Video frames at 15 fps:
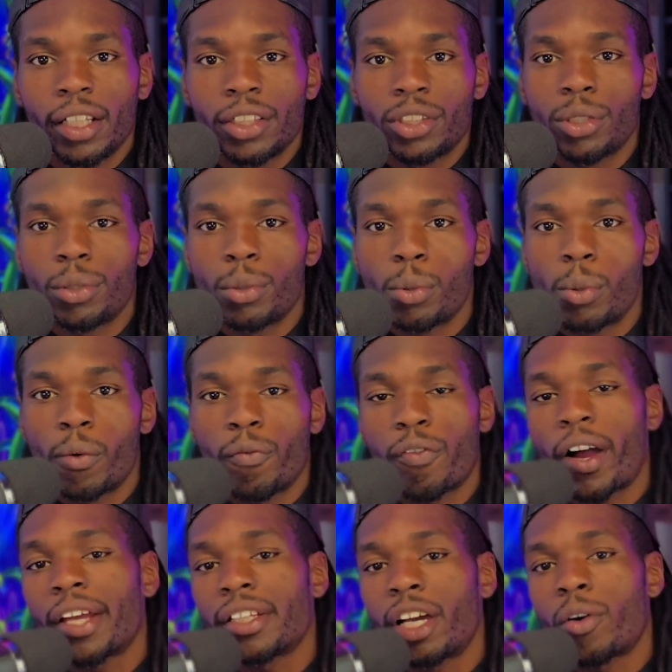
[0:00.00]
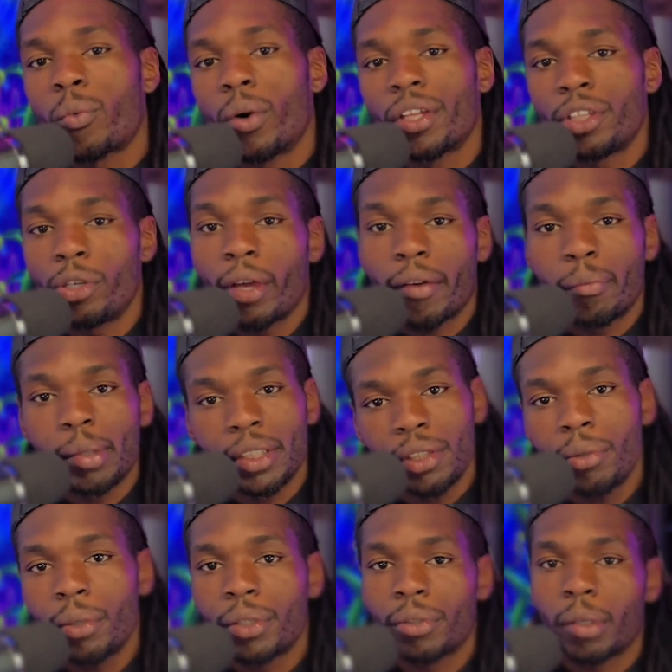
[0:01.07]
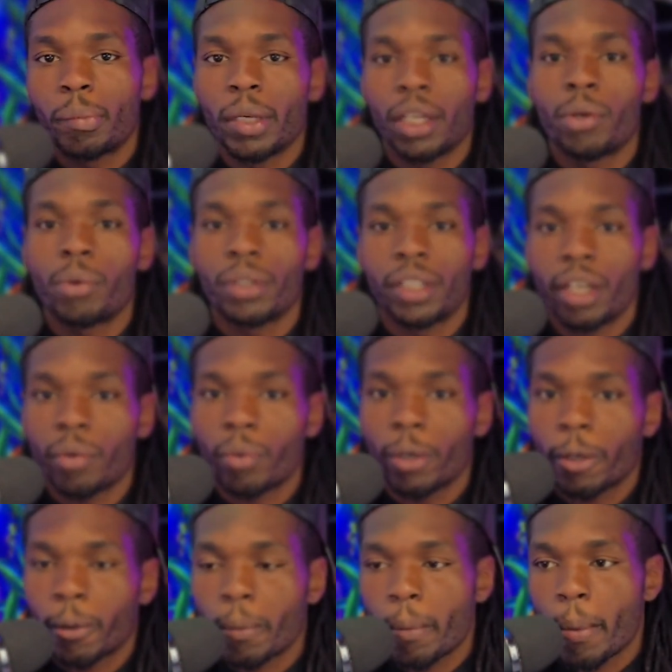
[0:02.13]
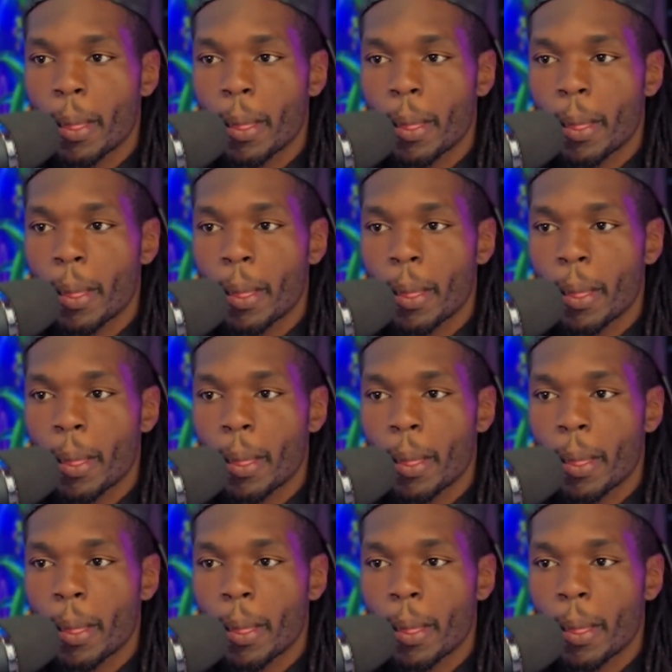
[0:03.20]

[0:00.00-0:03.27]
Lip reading: to find out what you have been doing on a Bitcoin network.